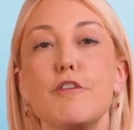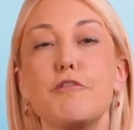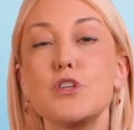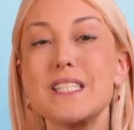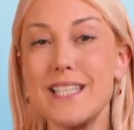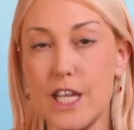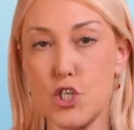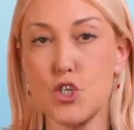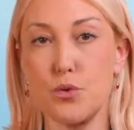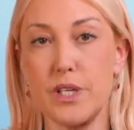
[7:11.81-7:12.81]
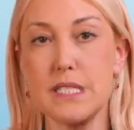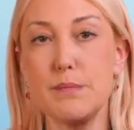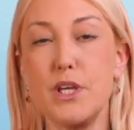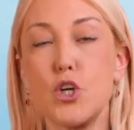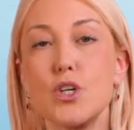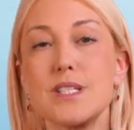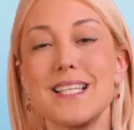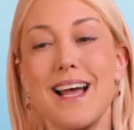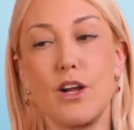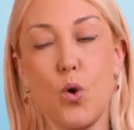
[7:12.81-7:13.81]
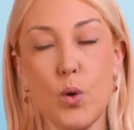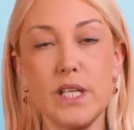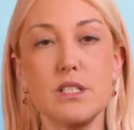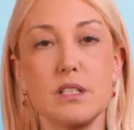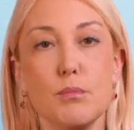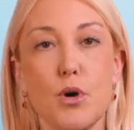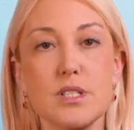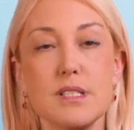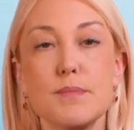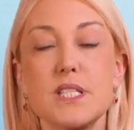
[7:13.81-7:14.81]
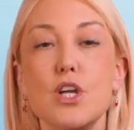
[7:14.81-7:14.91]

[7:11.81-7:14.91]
for centuries because, according to the Muslims,